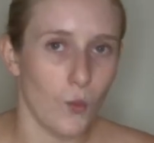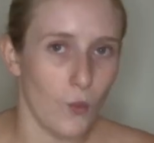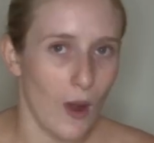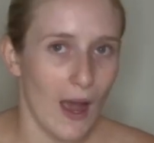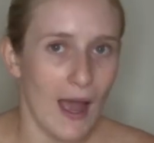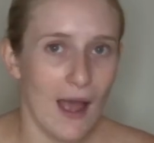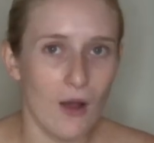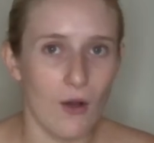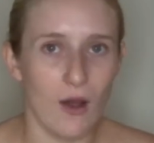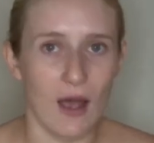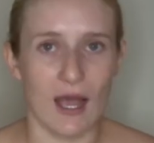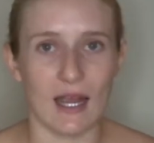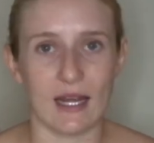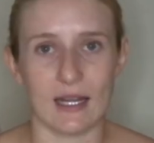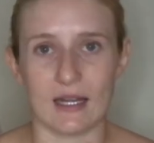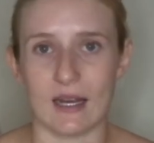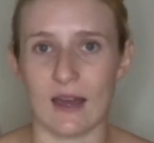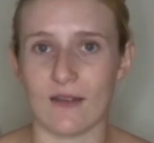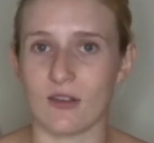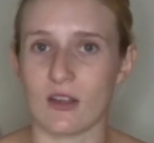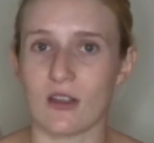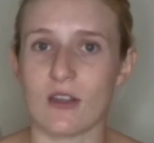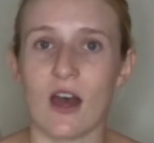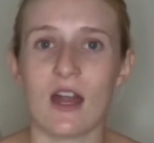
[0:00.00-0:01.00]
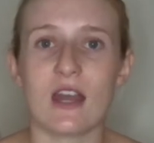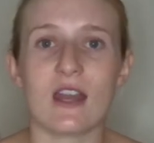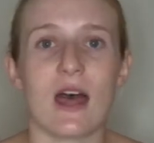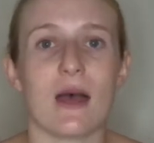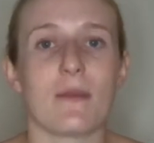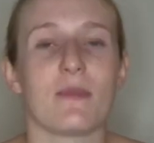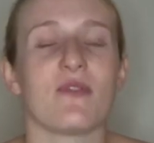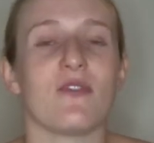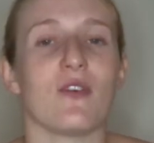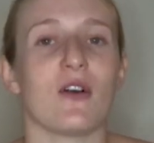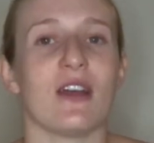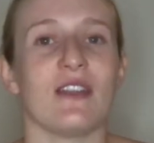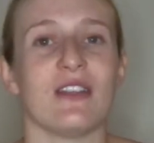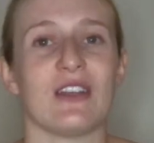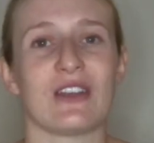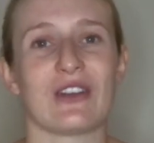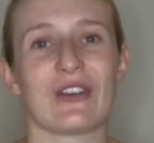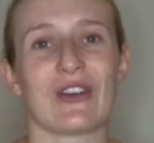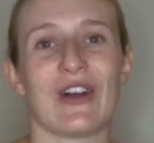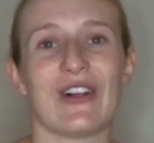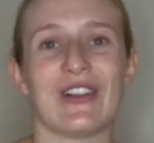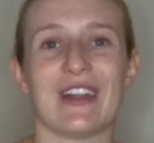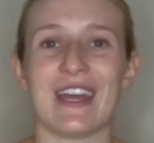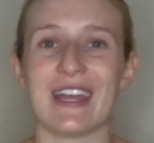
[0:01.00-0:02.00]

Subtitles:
wow, I never thought of that before, and then you're all